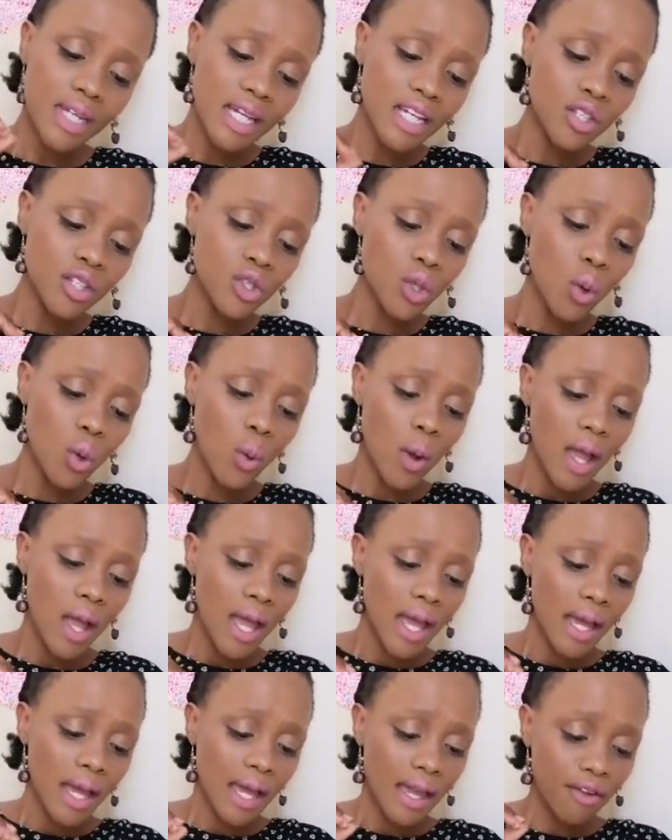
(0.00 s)
And so
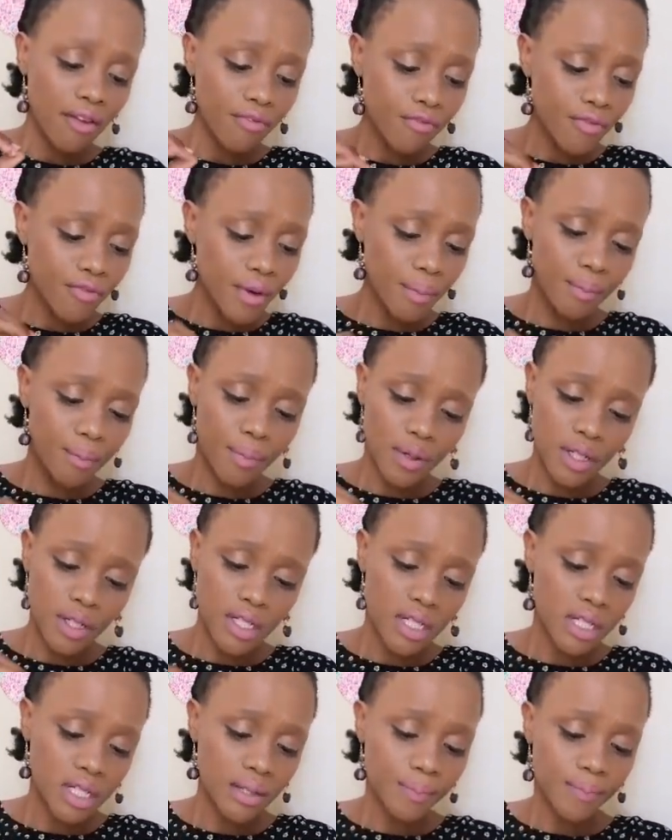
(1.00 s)

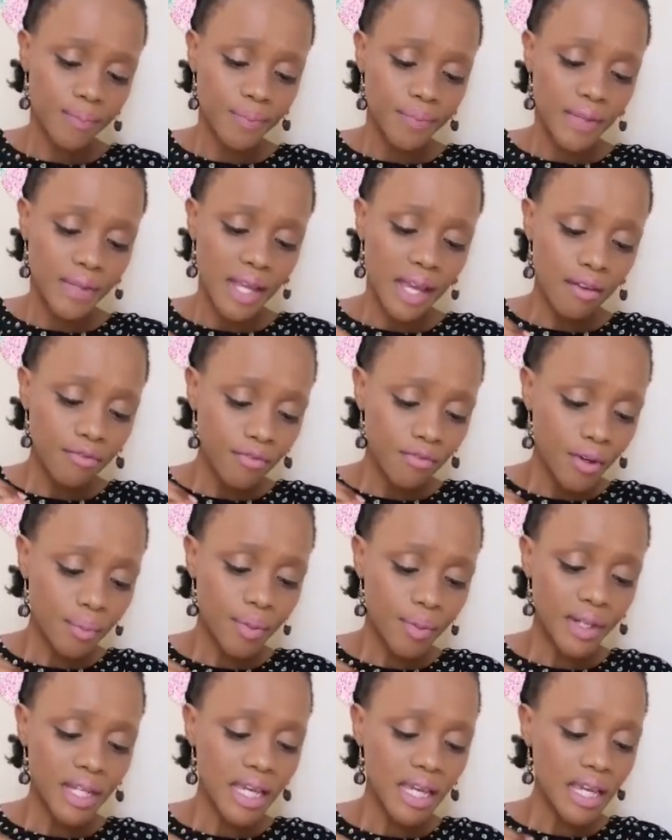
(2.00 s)
everybody,
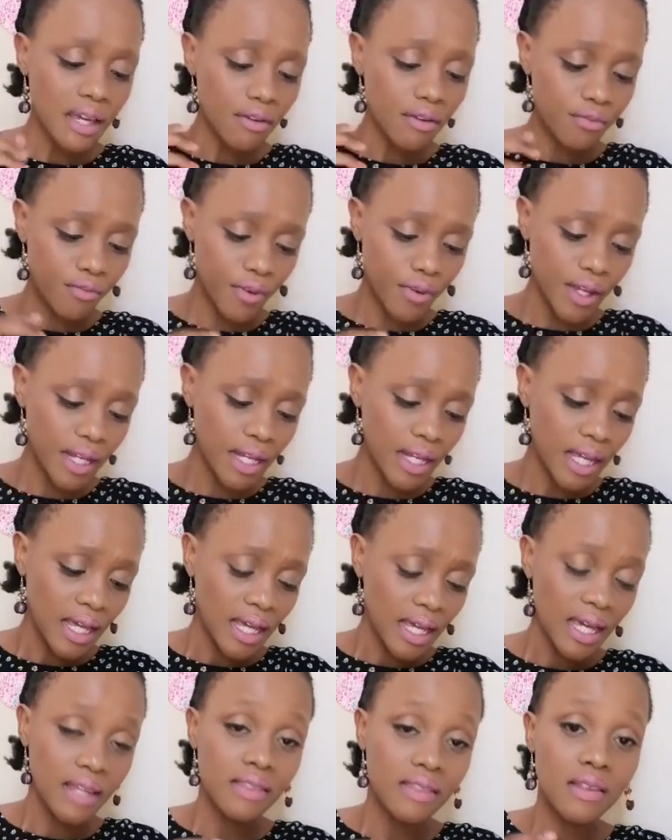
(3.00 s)
even
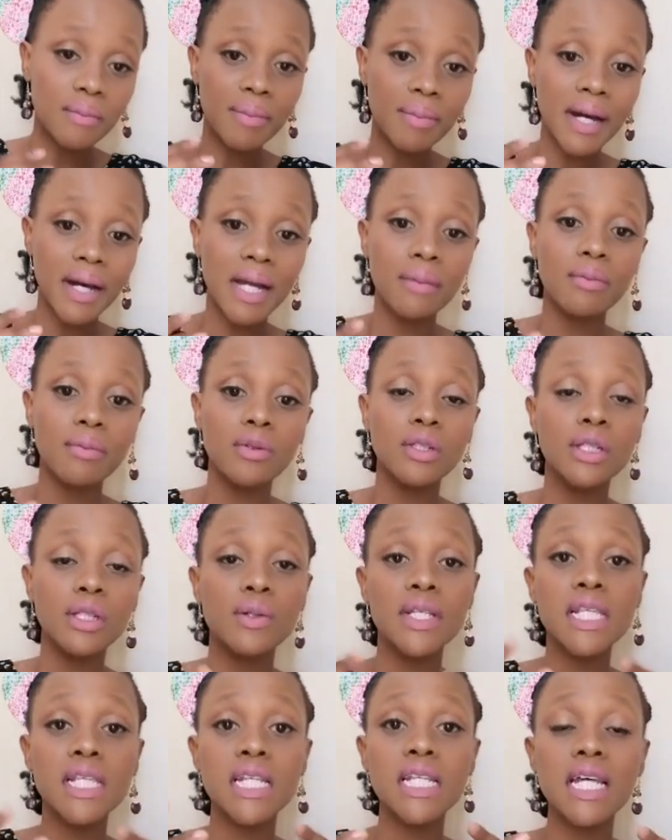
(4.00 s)
in the Bible, there
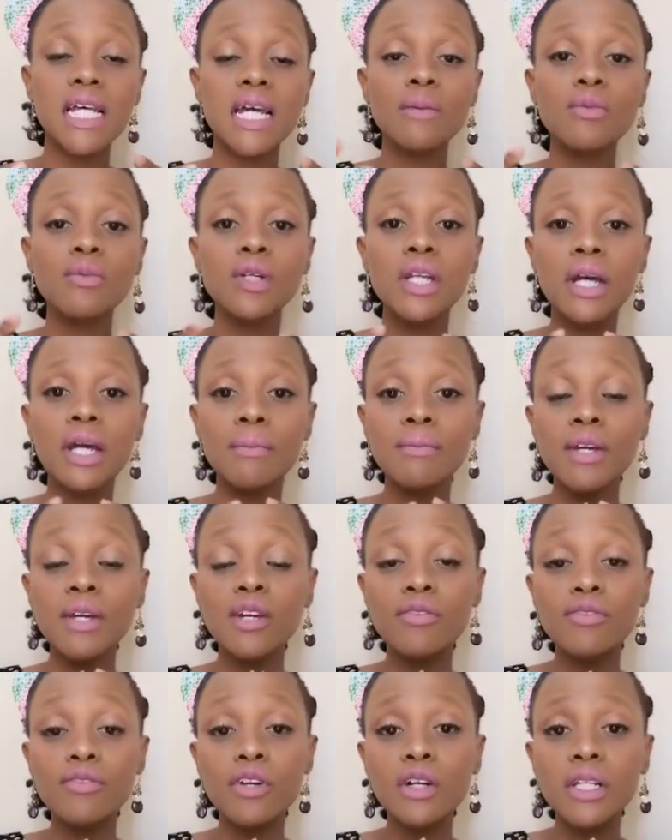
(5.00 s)
was a time when a man
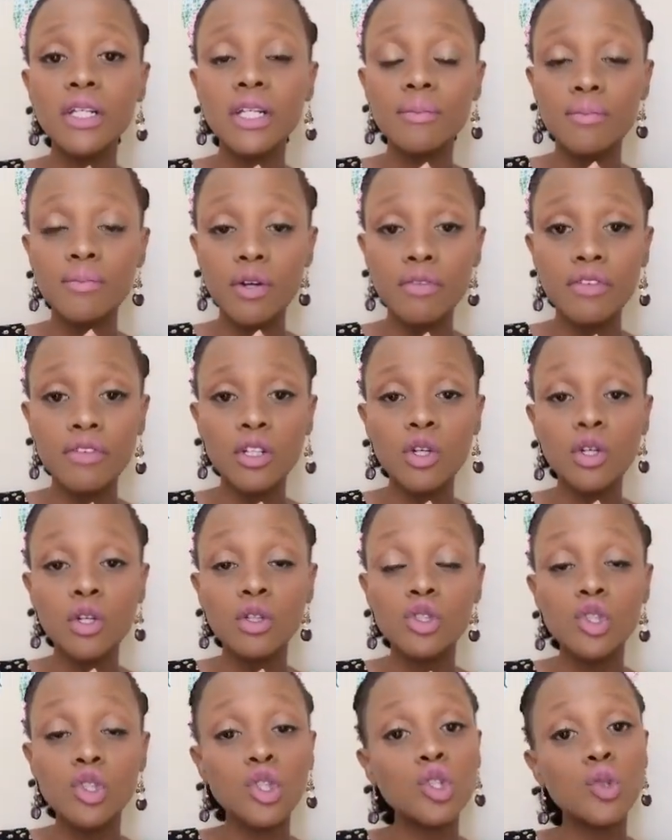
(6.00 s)
of God, a prophet
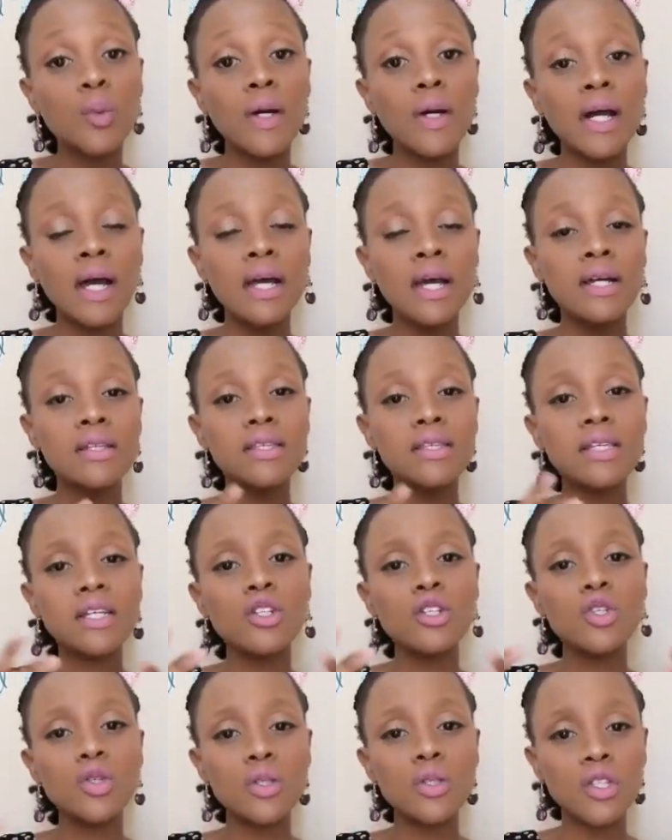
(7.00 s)
called Joshua,
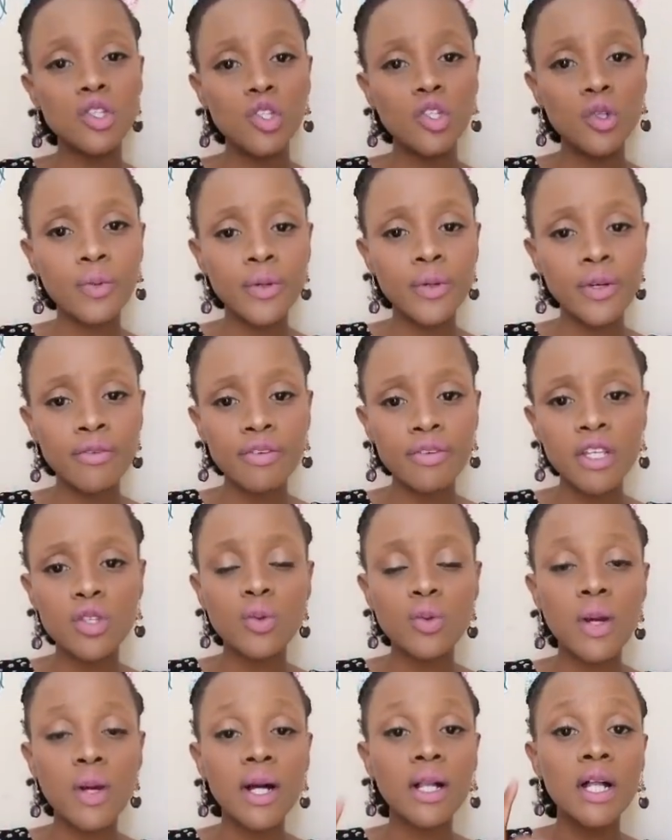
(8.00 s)
said to the children of
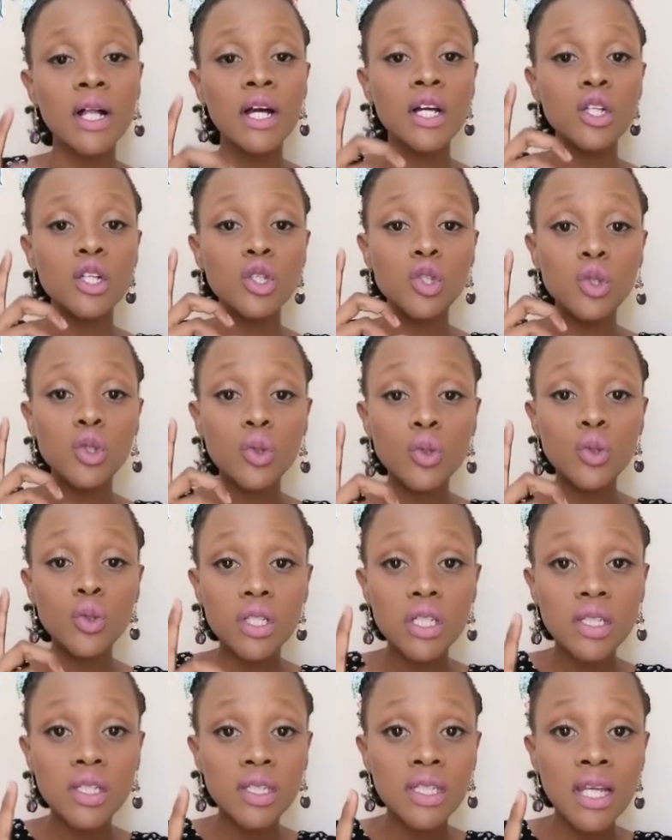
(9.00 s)
Israel, choose
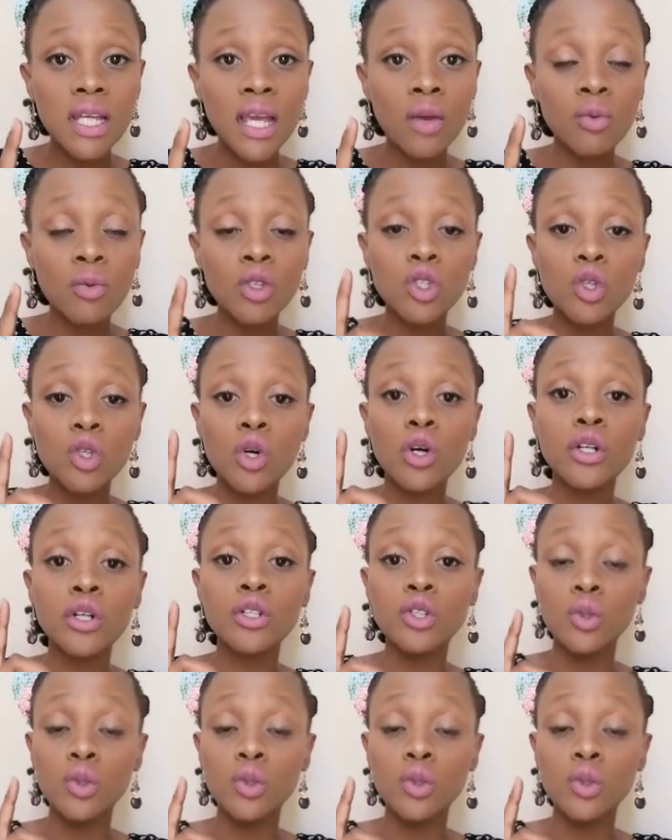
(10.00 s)
this day which God